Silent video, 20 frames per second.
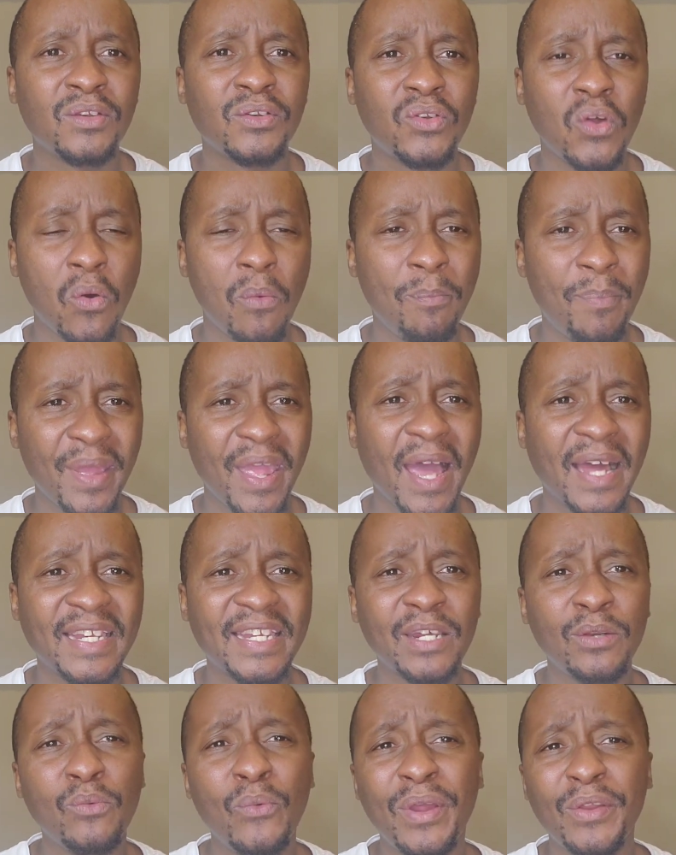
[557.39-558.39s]
Don't pay
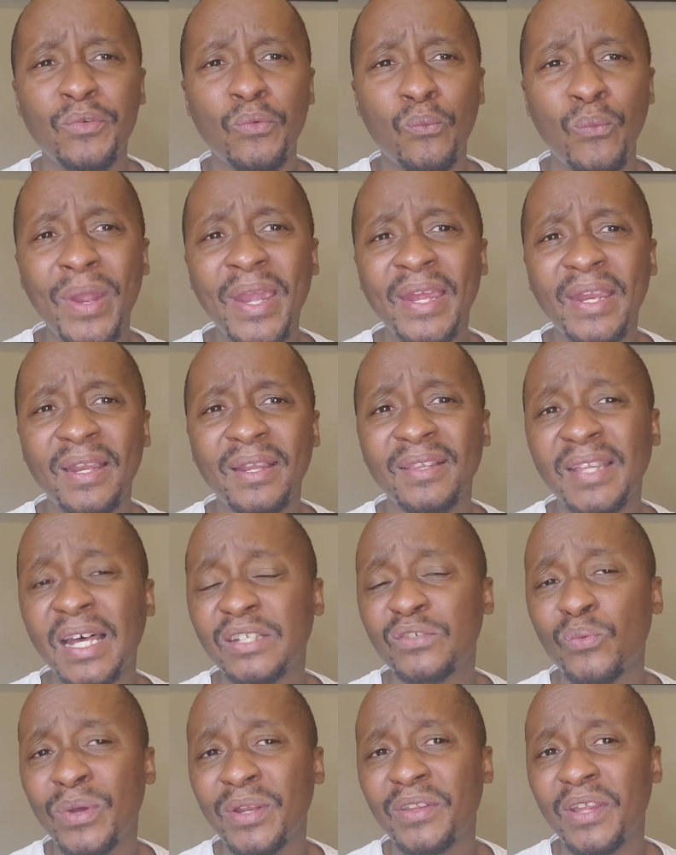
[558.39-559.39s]
until when you win.
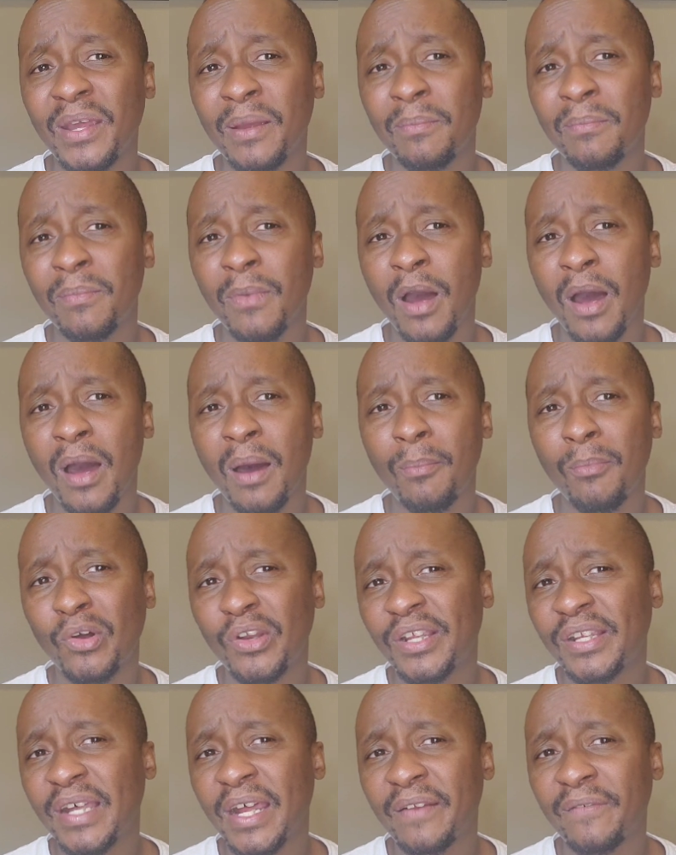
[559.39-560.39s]
That's when the
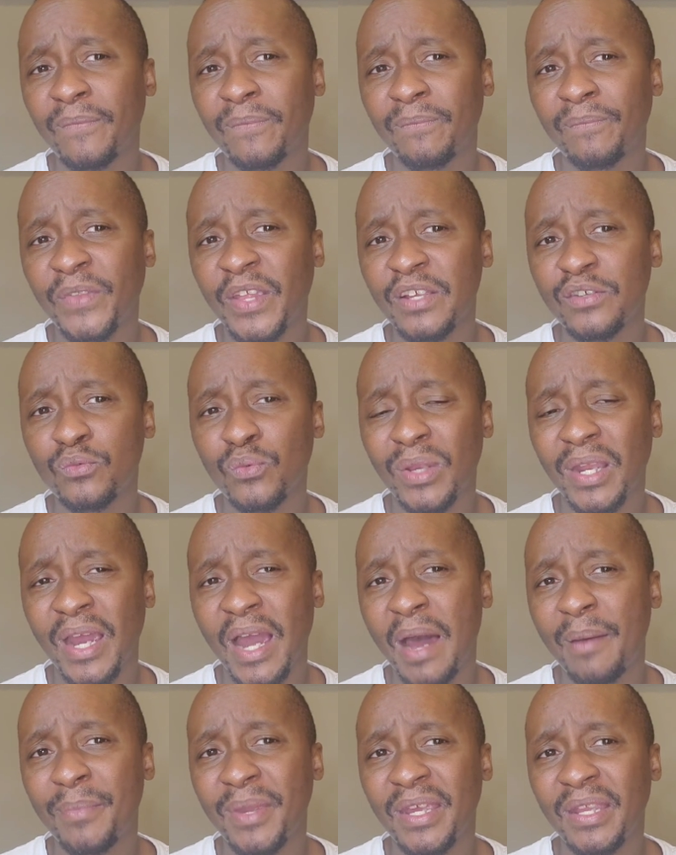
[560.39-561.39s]
monetary things will
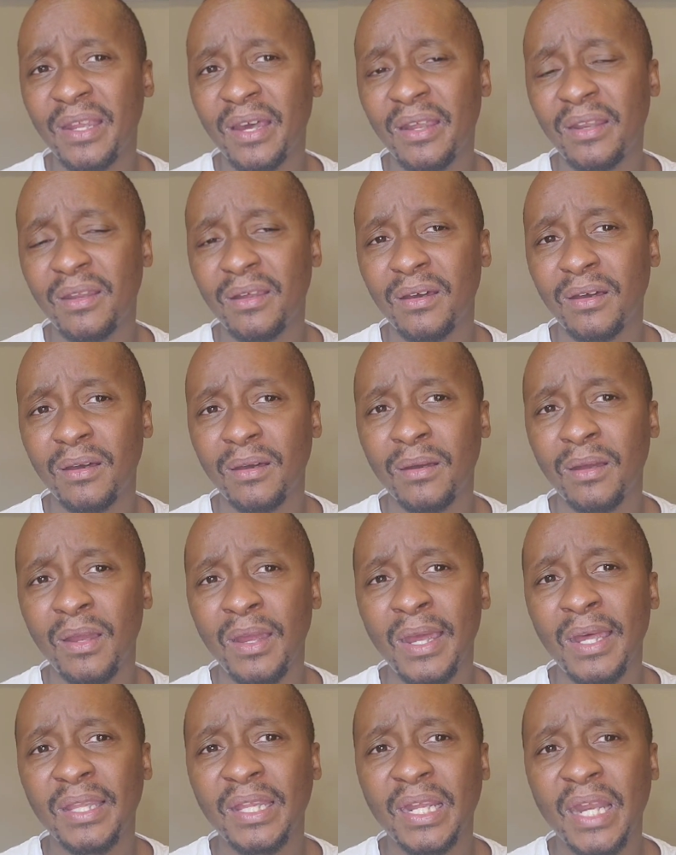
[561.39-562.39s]
come in, and
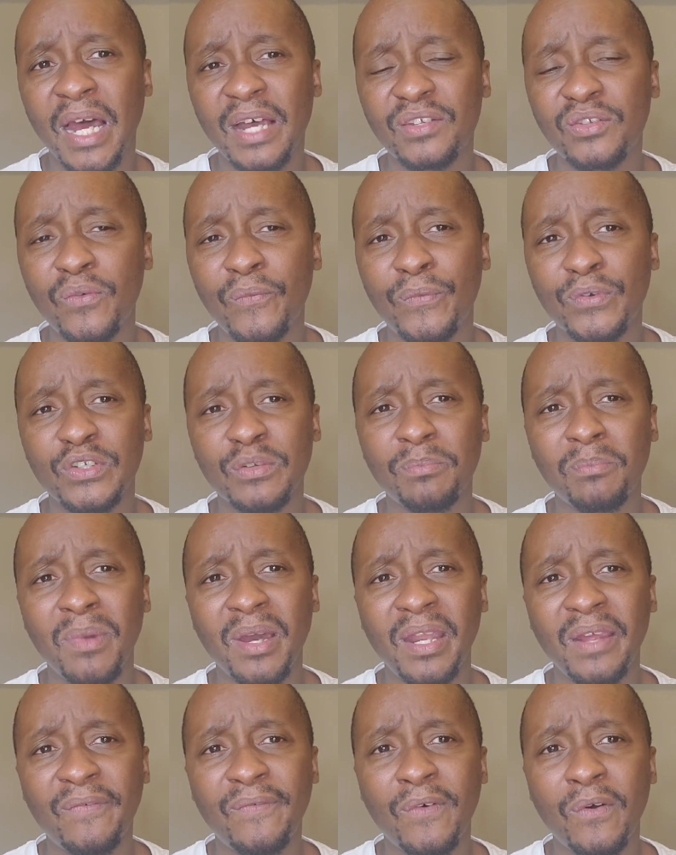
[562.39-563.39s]
they'll ask you for some
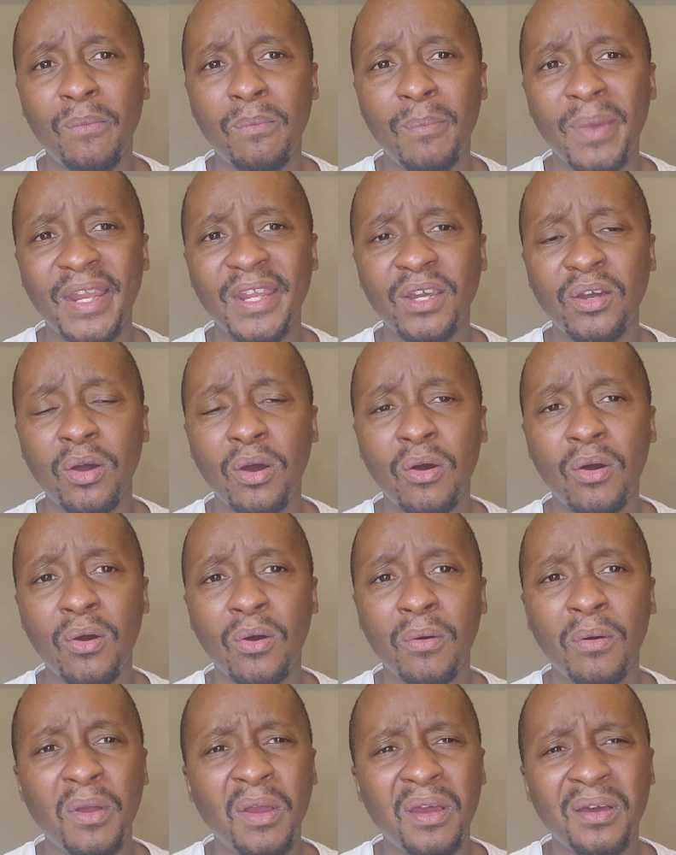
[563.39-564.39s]
money for
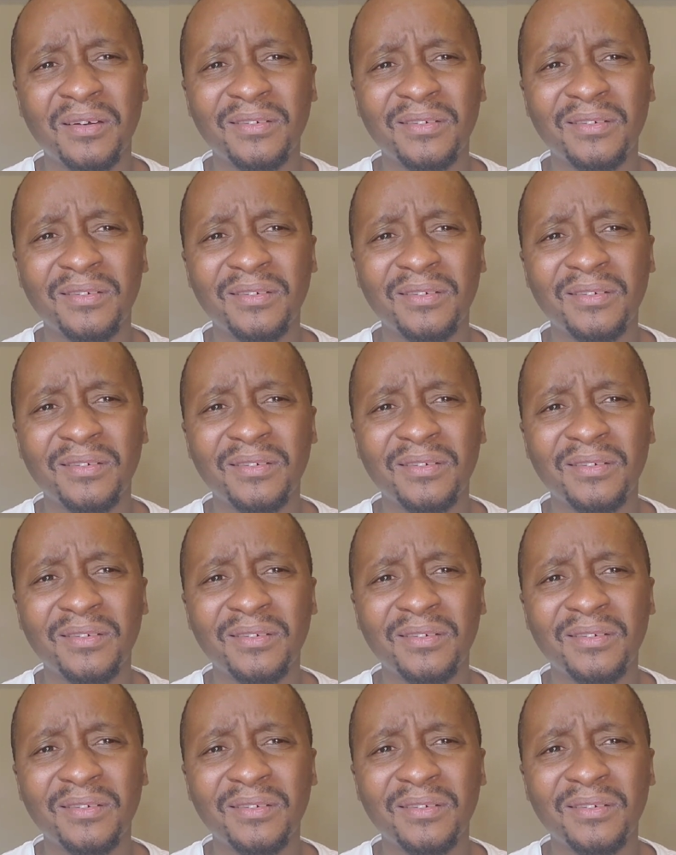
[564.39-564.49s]
medical,